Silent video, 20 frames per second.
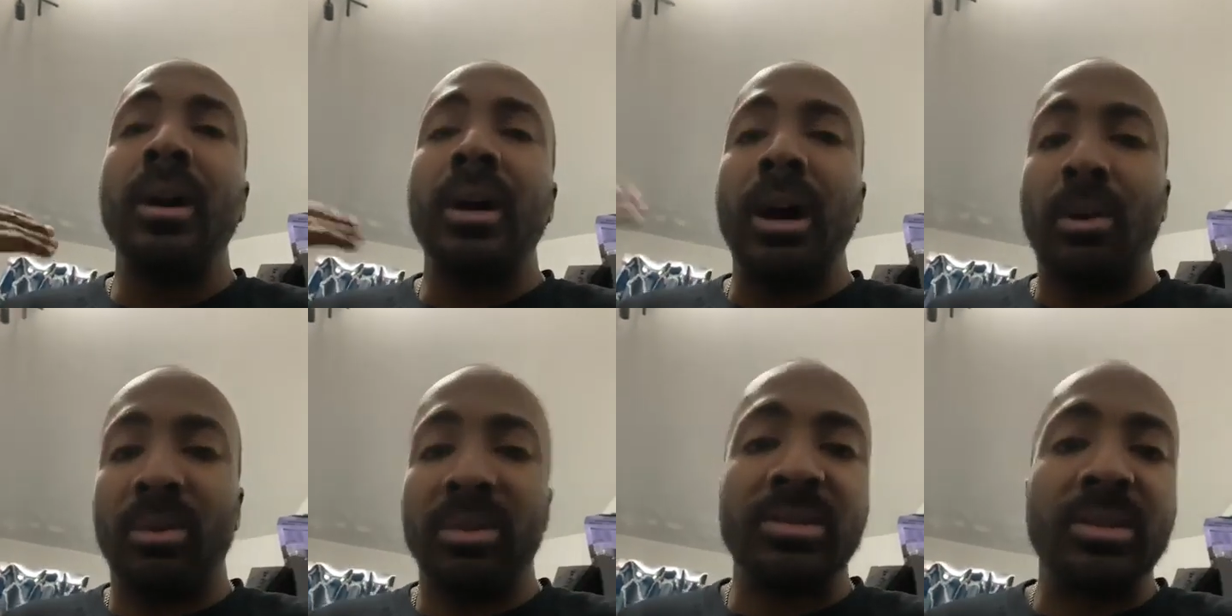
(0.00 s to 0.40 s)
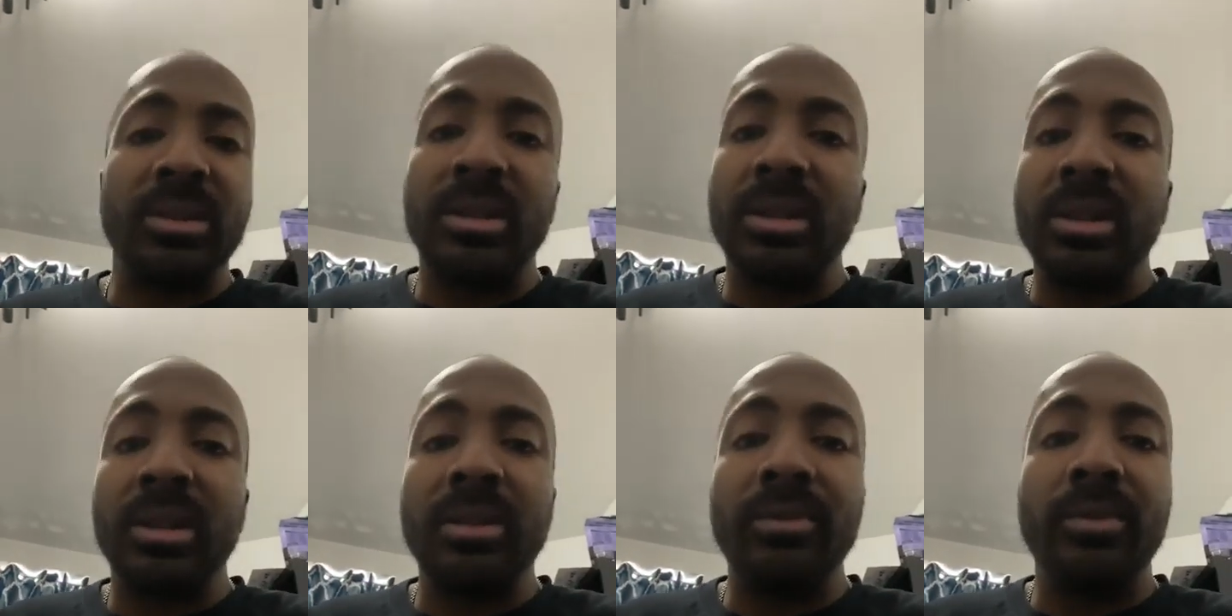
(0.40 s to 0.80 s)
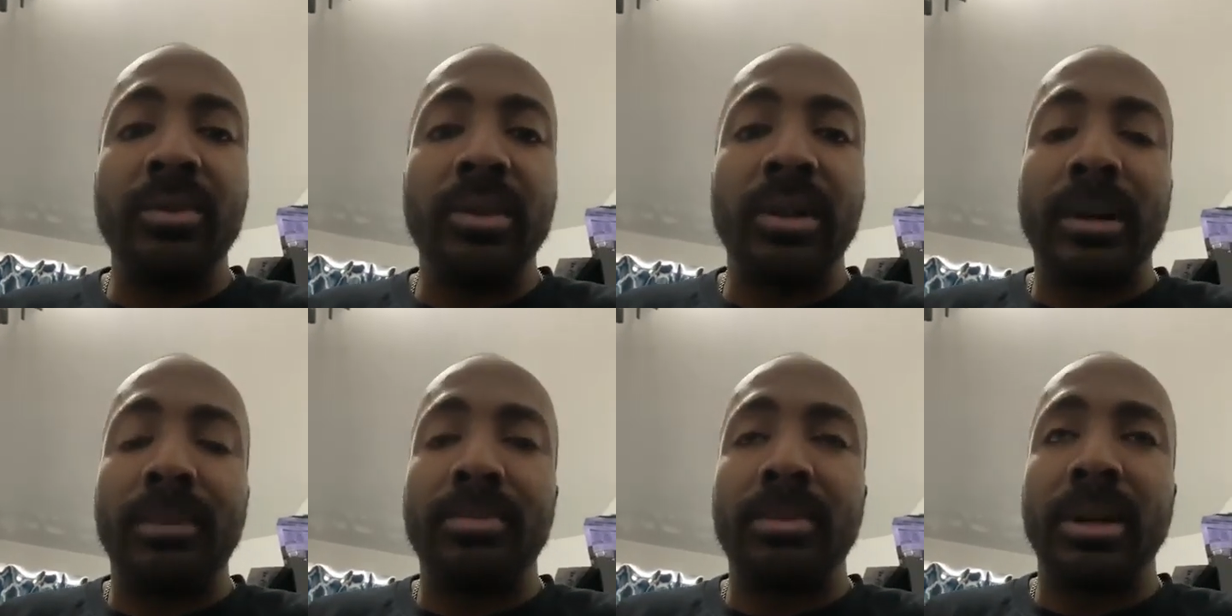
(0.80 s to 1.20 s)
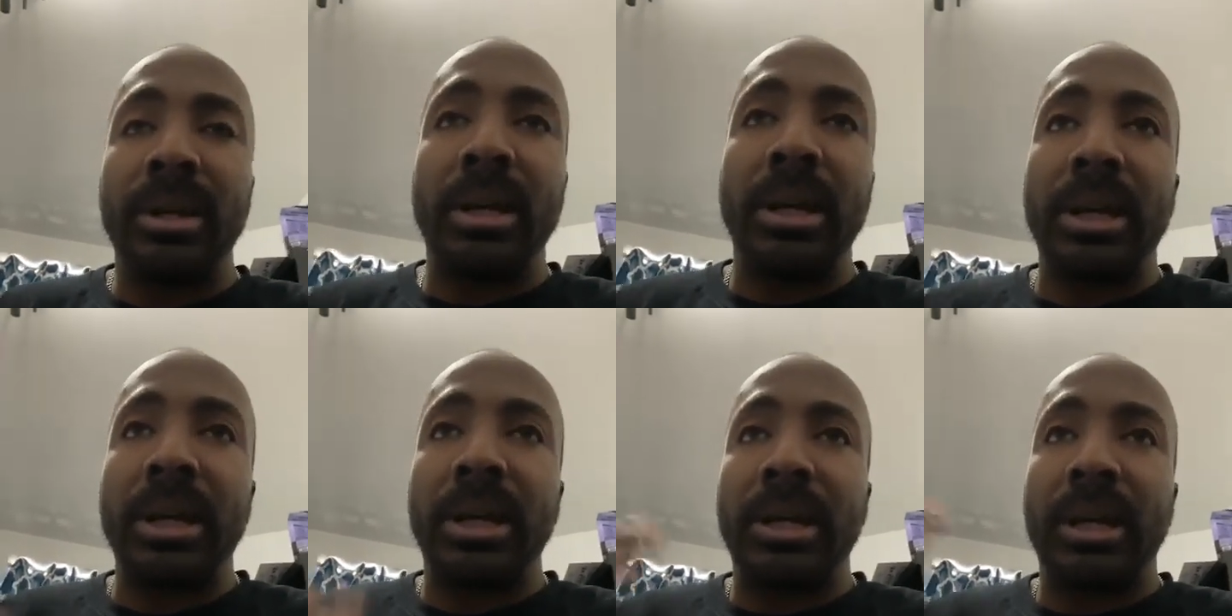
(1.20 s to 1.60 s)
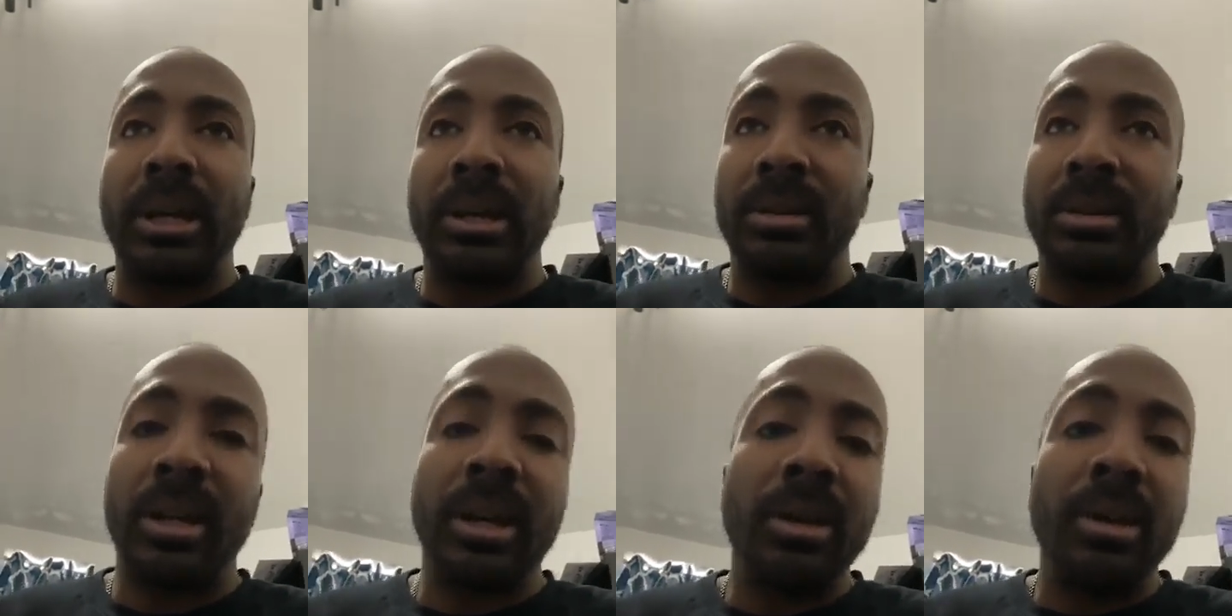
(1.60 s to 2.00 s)
I wanted to give you an update, and
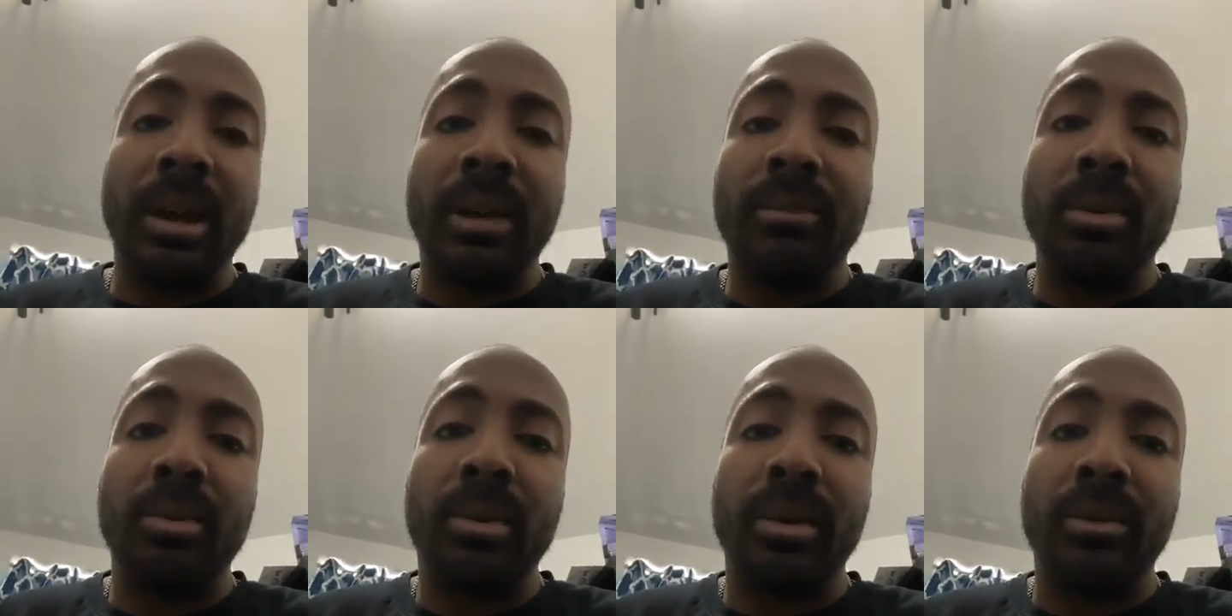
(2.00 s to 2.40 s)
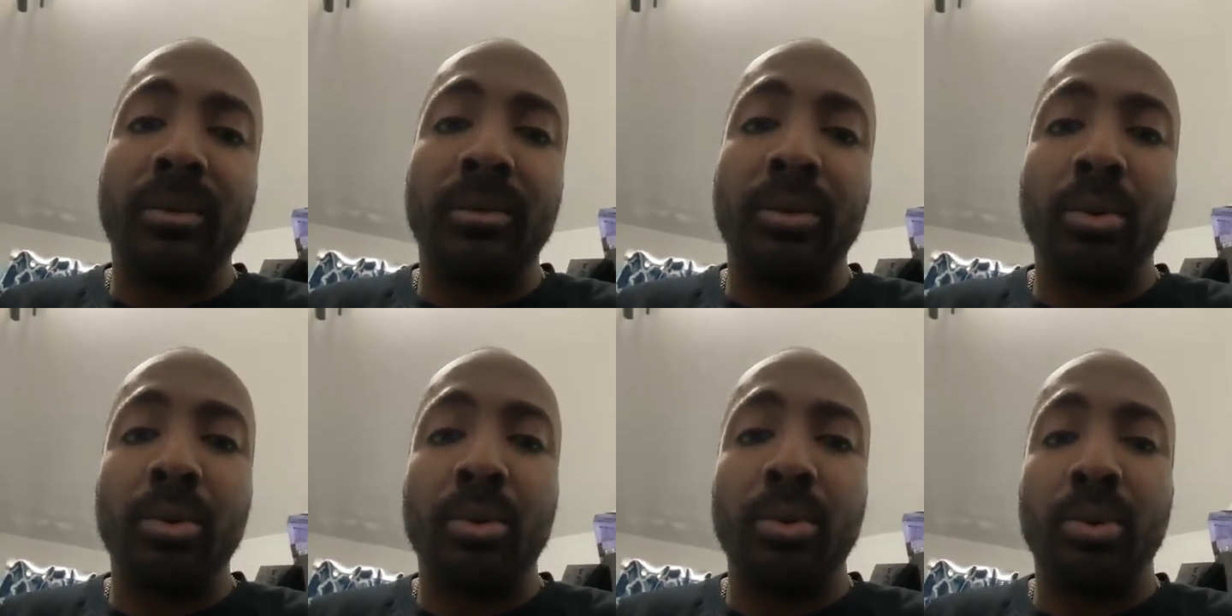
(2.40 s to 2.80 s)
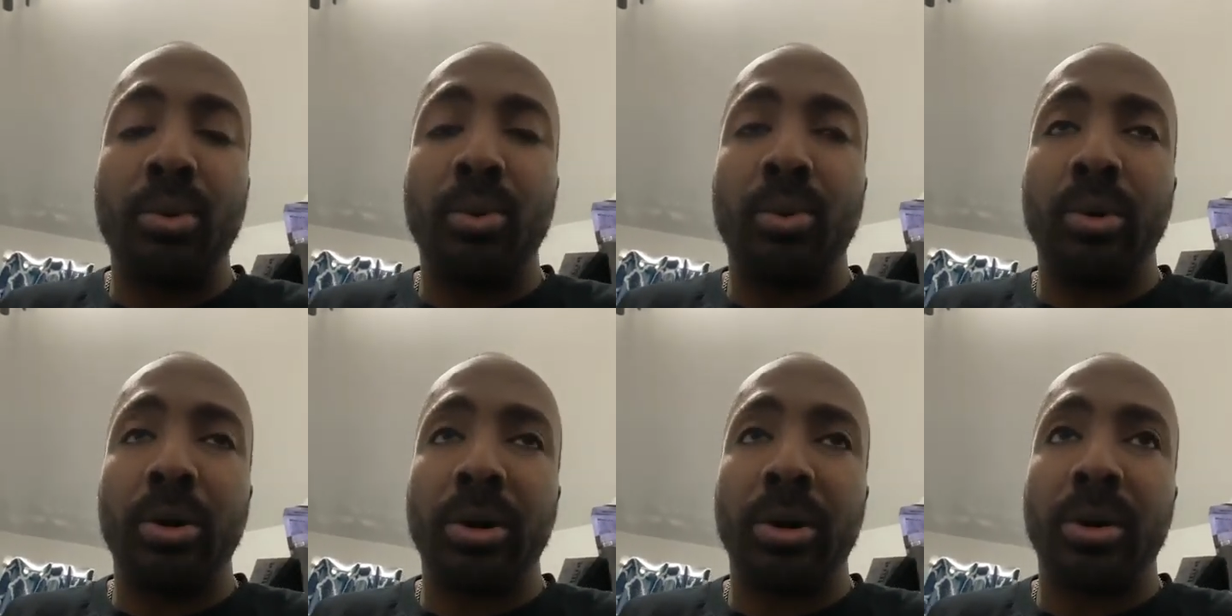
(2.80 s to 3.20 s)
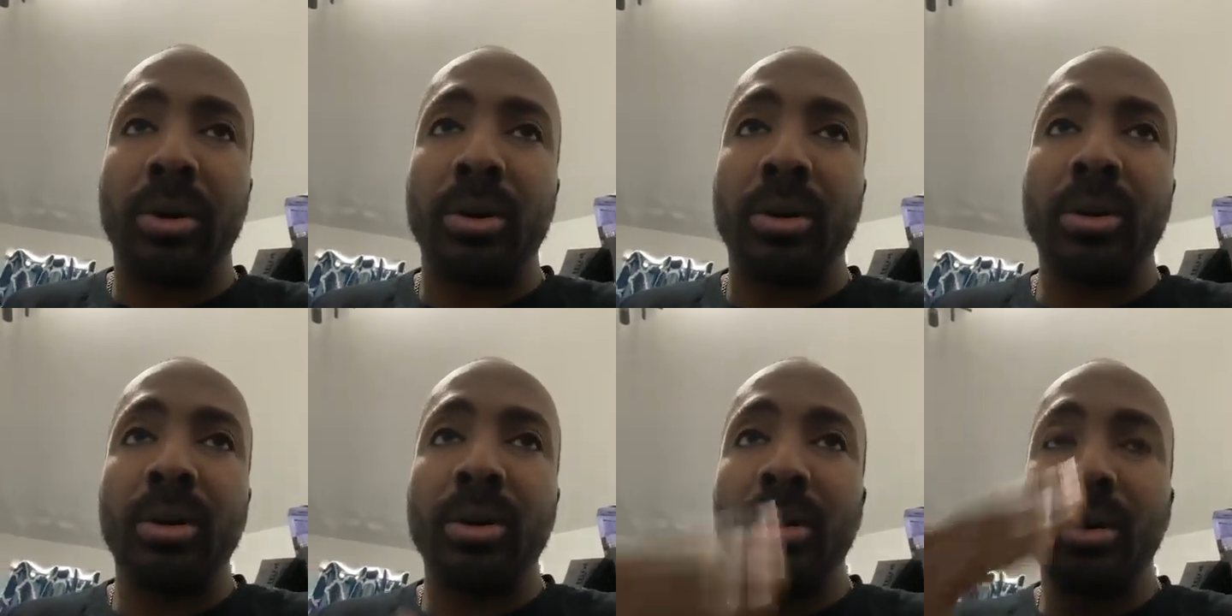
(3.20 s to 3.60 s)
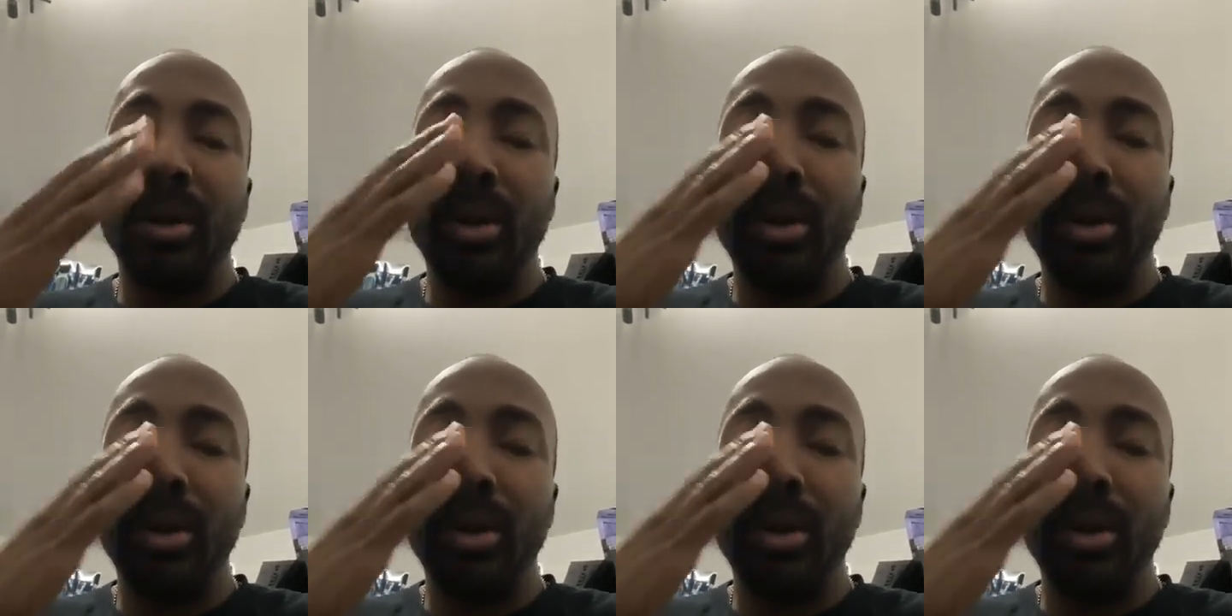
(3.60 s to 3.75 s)
I thank everyone who